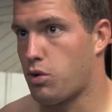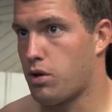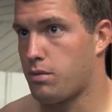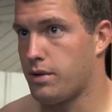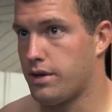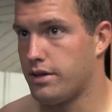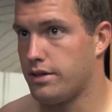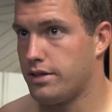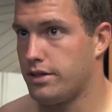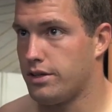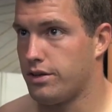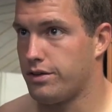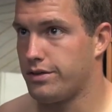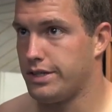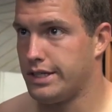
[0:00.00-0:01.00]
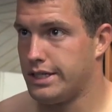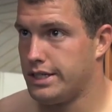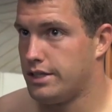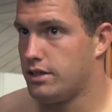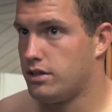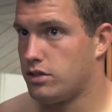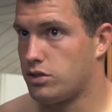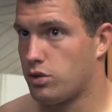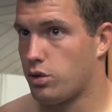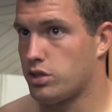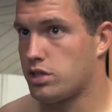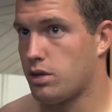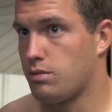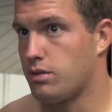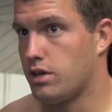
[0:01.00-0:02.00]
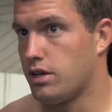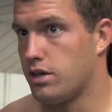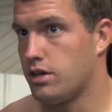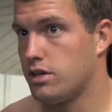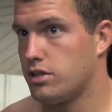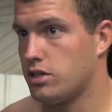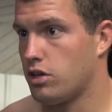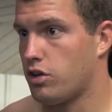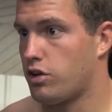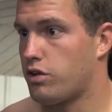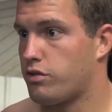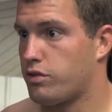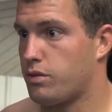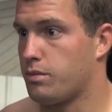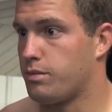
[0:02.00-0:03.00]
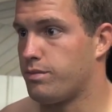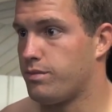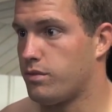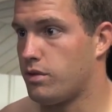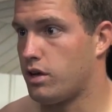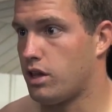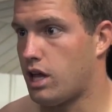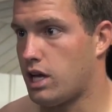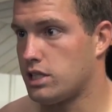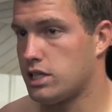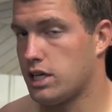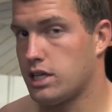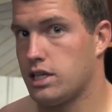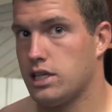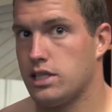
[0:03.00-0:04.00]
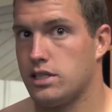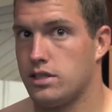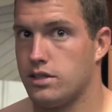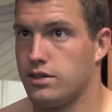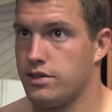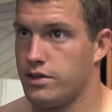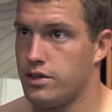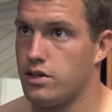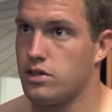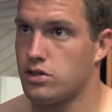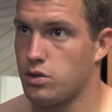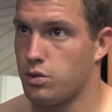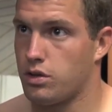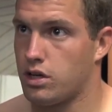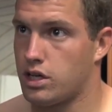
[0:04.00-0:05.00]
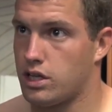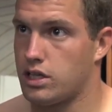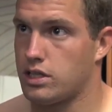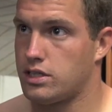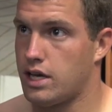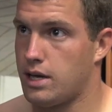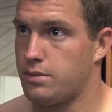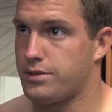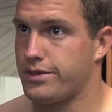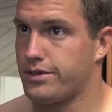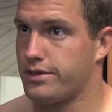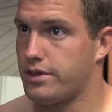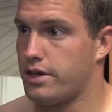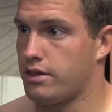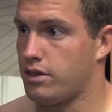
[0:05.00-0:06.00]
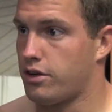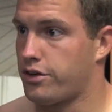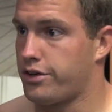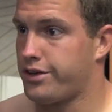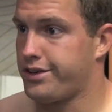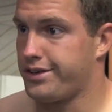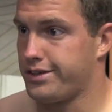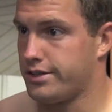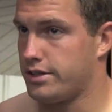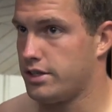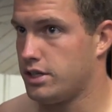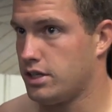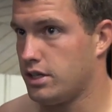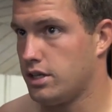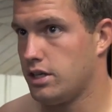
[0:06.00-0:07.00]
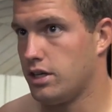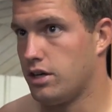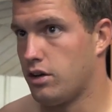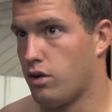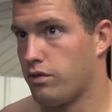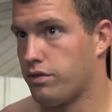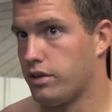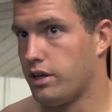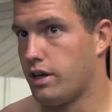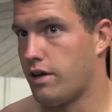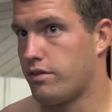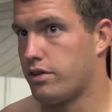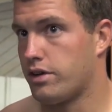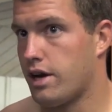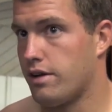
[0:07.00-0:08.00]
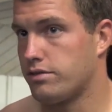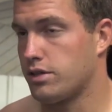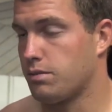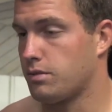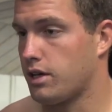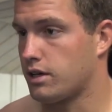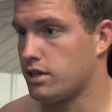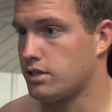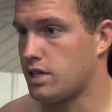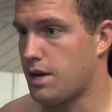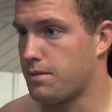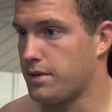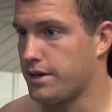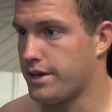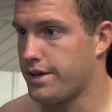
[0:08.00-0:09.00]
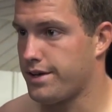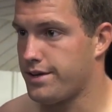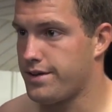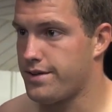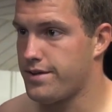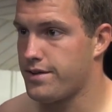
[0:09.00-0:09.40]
more. But you know, there's always something to learn from a loss like this, and so we'll look at the tapes and learn, and hopefully never have something like this happen again.